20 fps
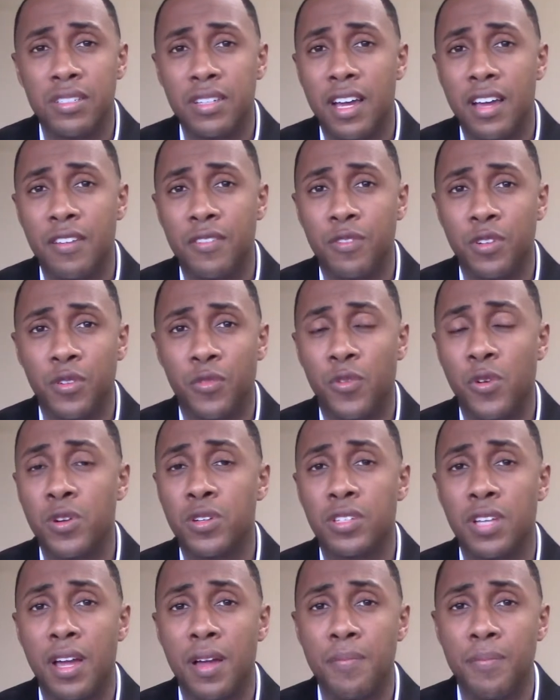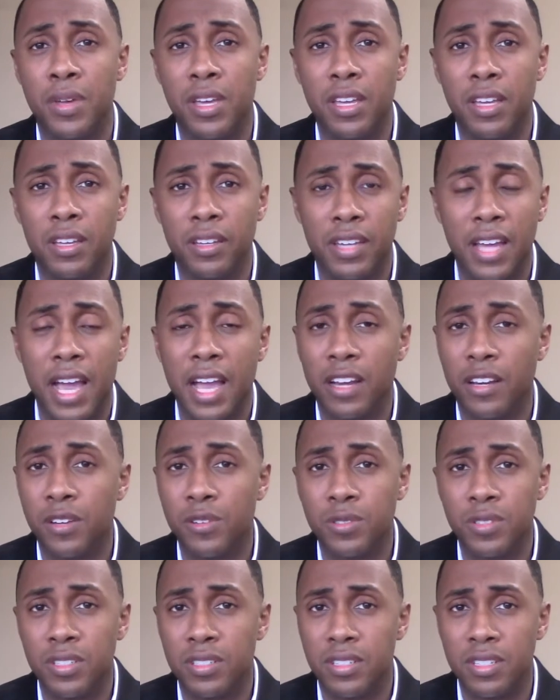not for the first time being
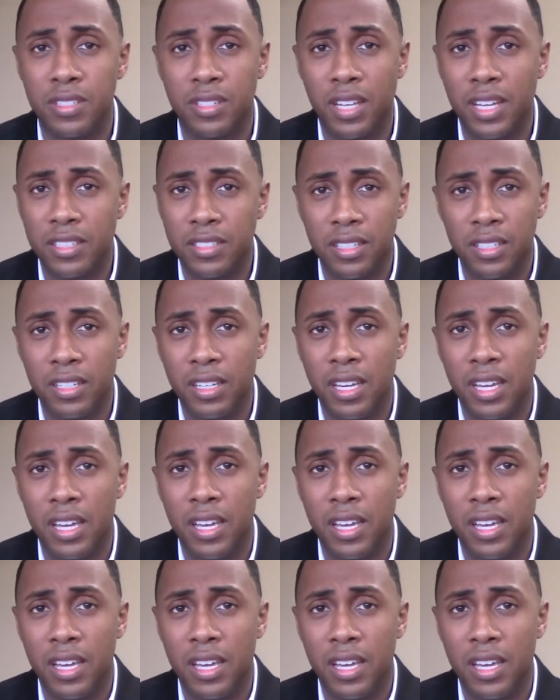diagnosed as dyslexic,